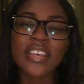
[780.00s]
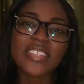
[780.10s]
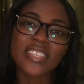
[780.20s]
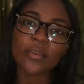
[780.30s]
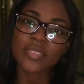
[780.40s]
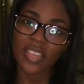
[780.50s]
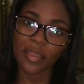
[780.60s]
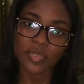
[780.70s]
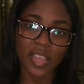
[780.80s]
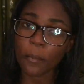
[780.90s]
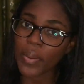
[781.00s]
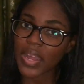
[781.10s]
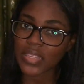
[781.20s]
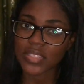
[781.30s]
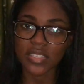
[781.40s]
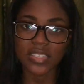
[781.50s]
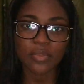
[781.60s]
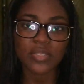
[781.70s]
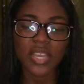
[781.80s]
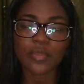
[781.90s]
Sometimes
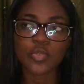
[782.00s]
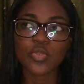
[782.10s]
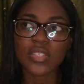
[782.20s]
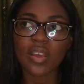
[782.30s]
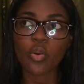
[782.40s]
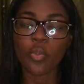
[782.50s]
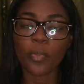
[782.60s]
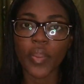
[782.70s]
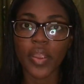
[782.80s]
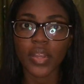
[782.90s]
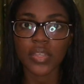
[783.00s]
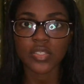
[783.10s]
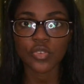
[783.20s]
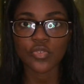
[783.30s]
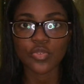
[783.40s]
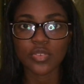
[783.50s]
we start comparing ourselves to